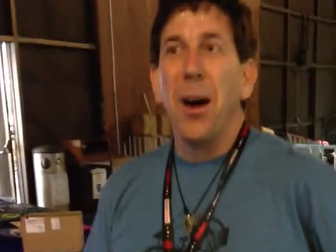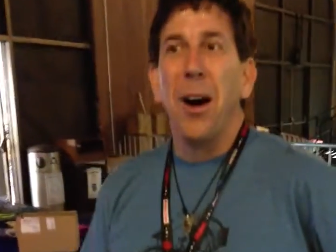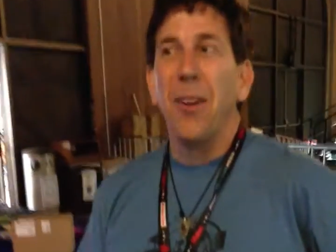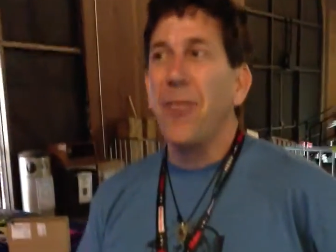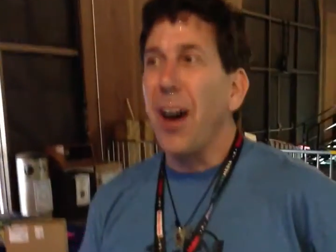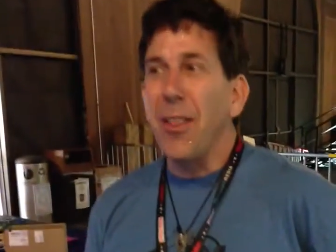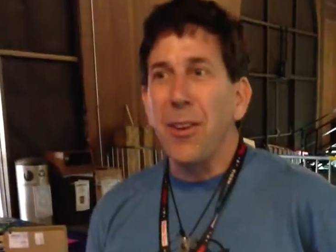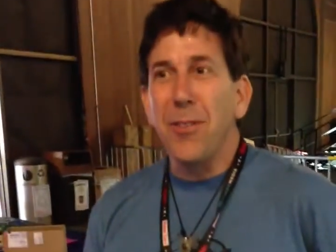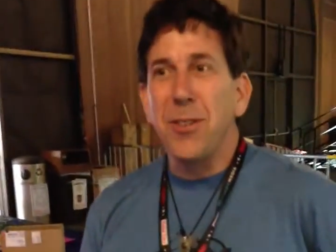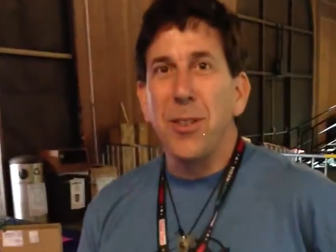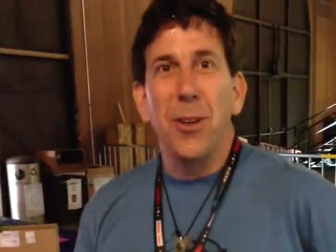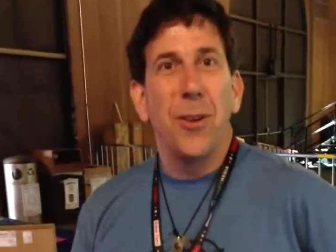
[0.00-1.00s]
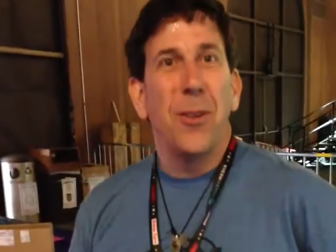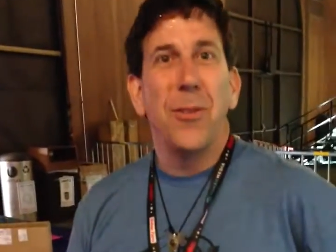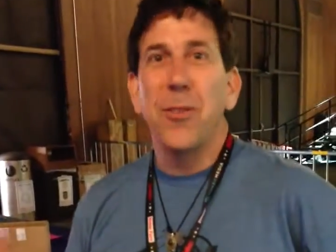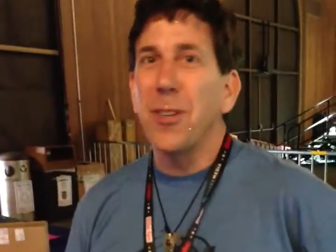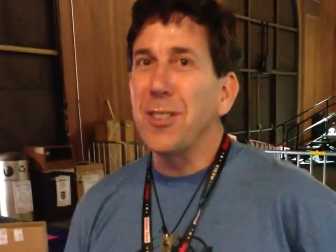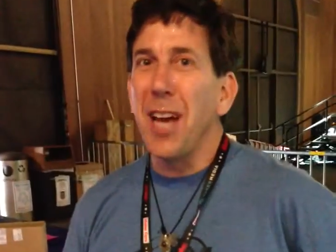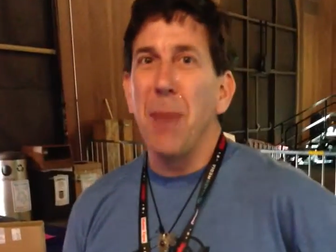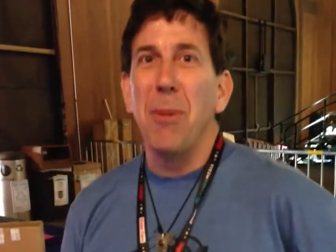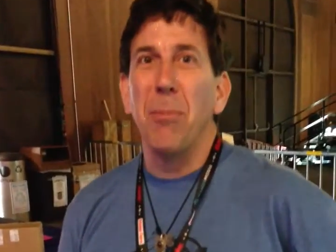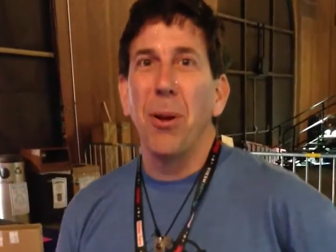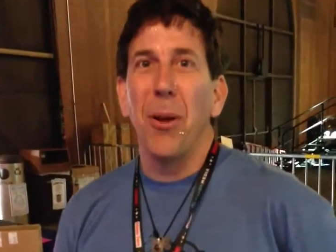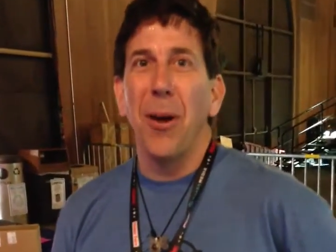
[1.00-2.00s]
a father of two, full-time
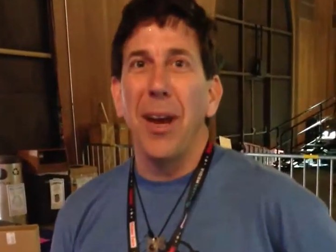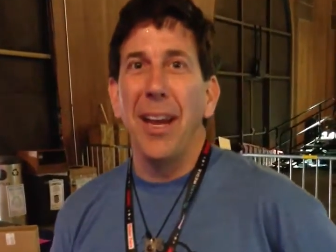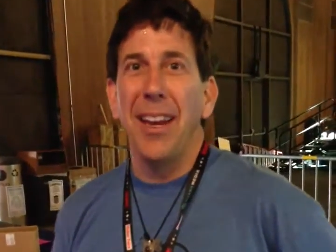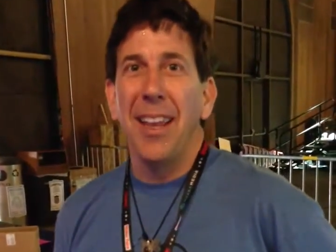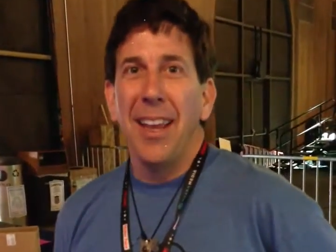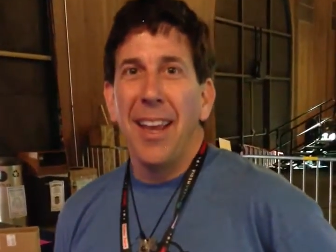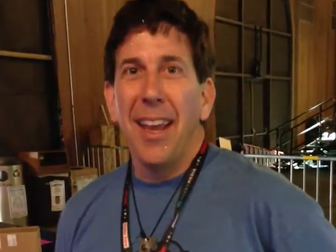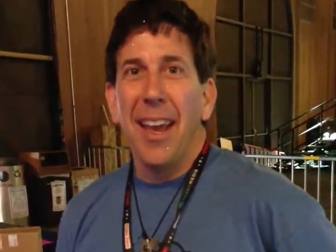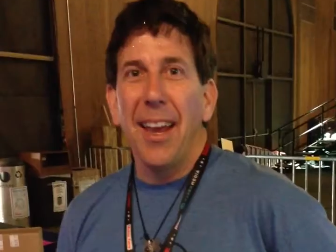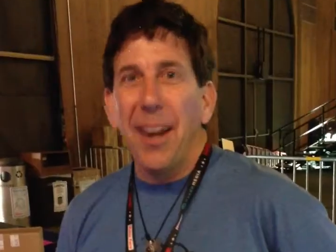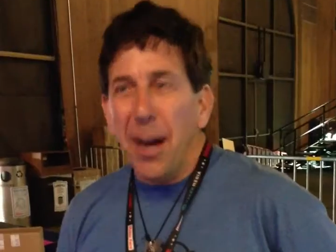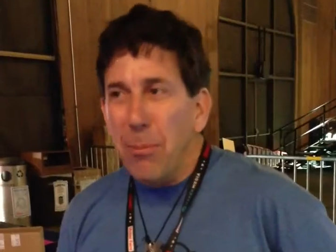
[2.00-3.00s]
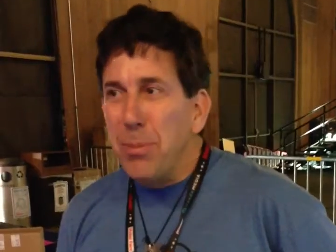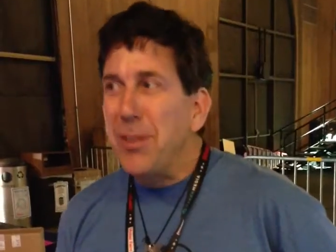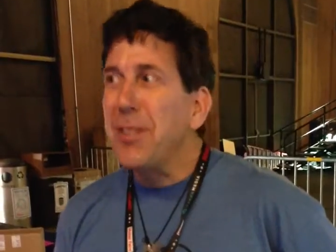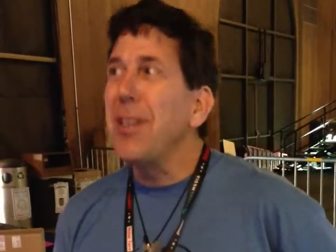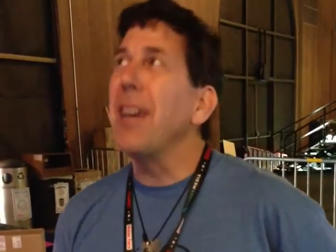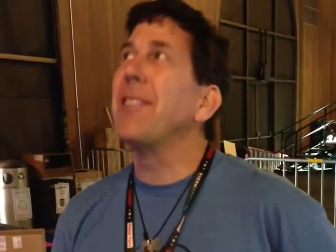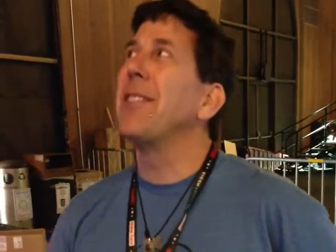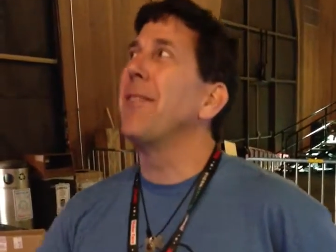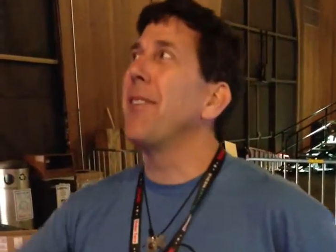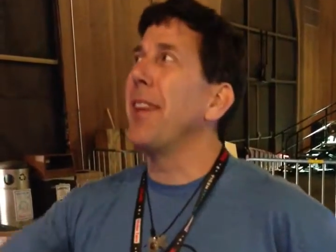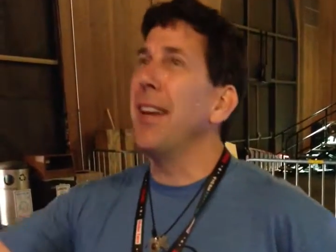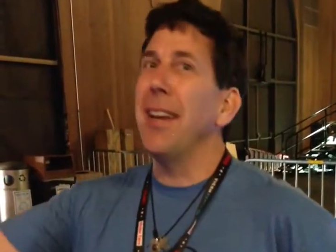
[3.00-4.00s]
employed, and
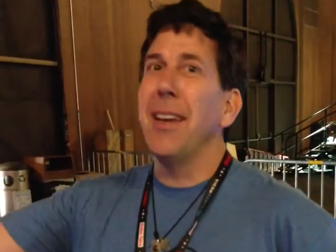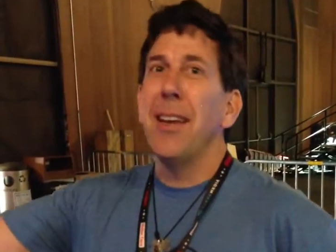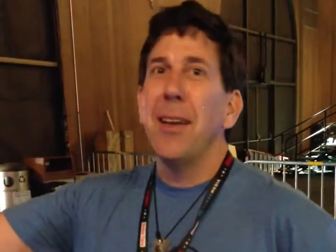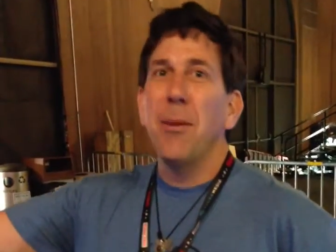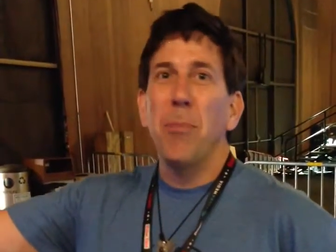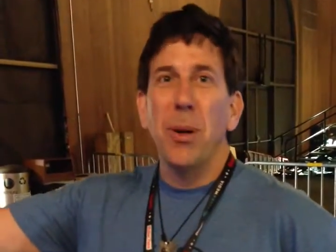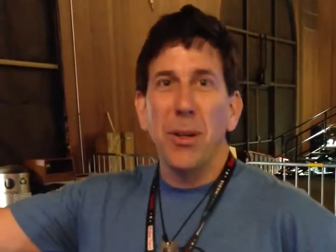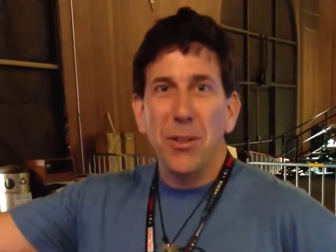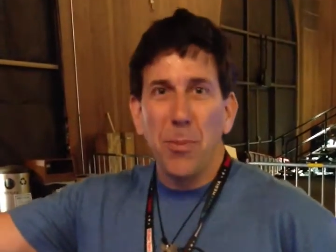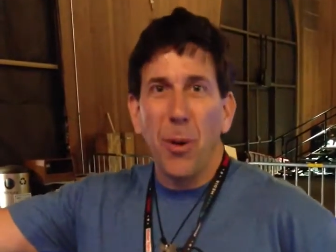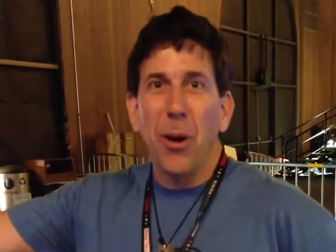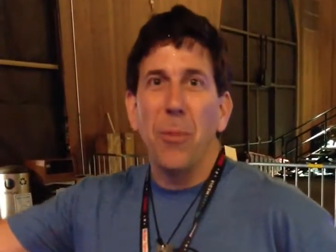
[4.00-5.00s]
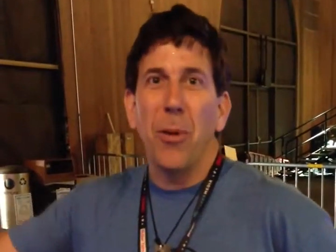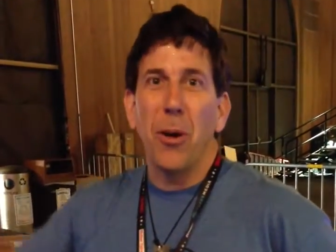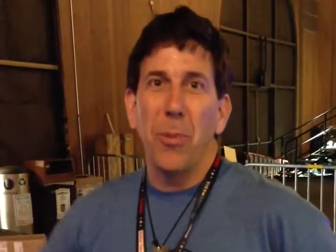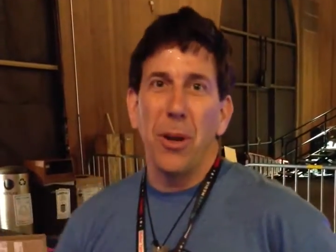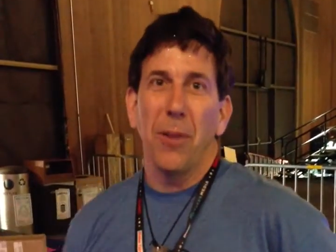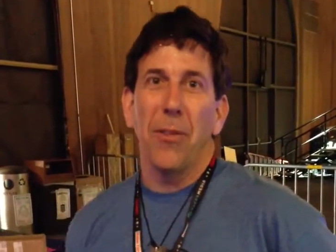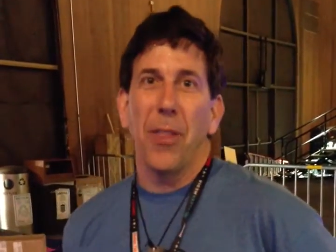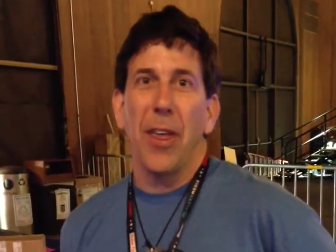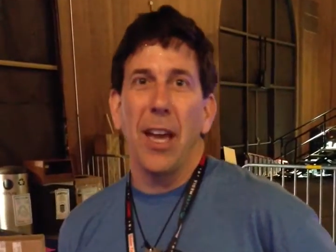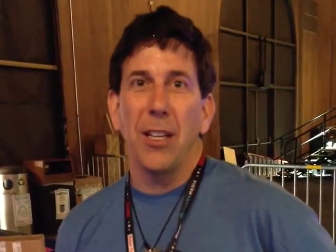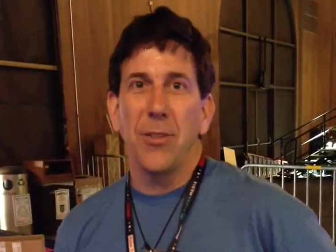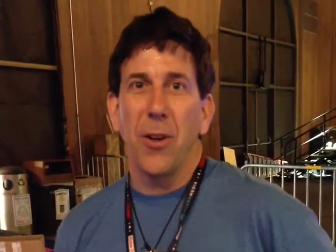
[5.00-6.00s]
obsessively builds more and more beautiful
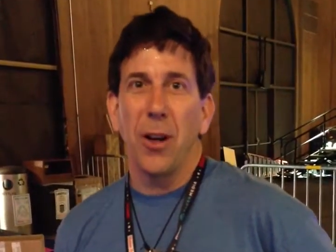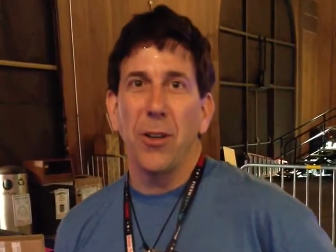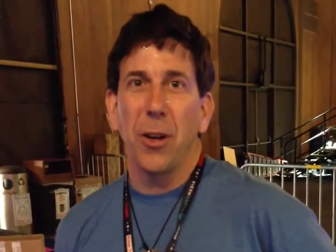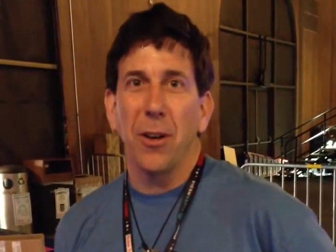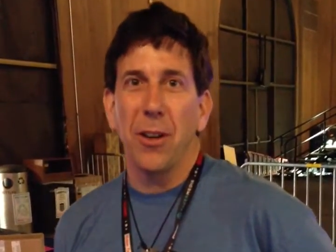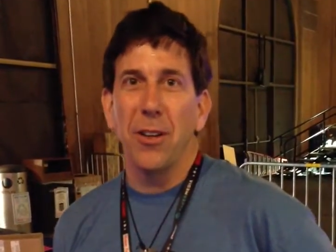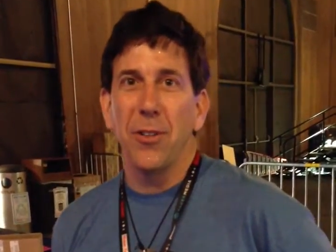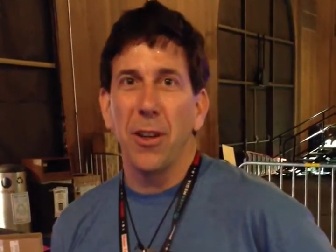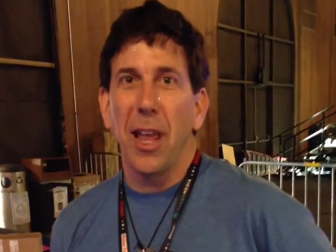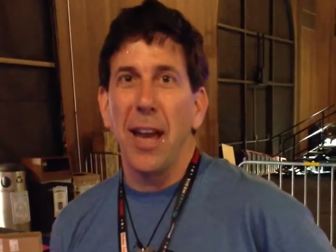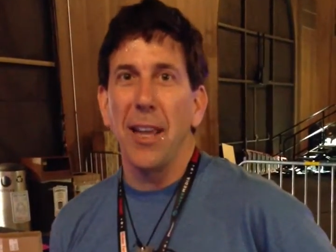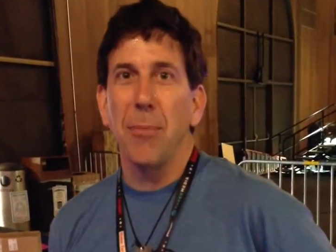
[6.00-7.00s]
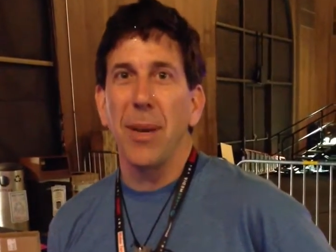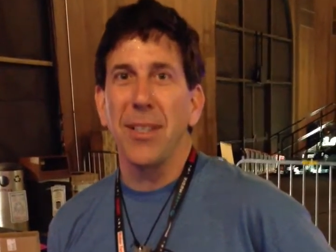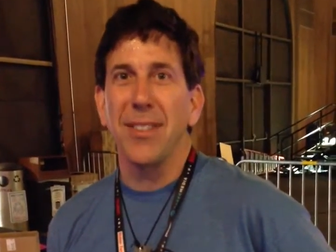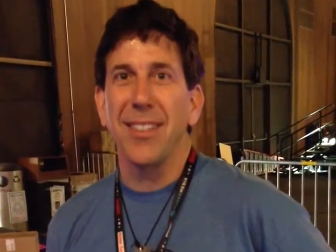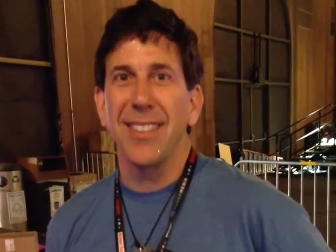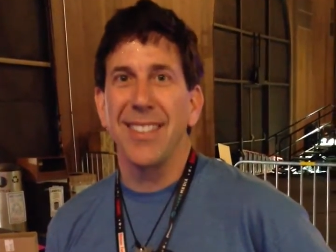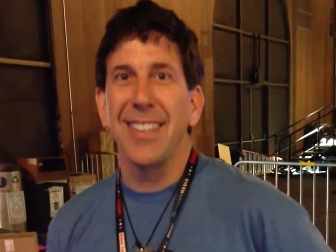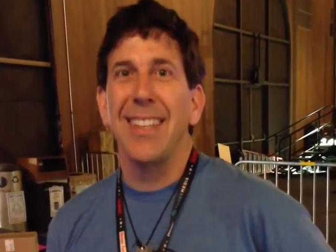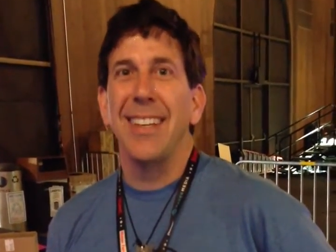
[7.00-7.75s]
things for our Total Control Lighting pixels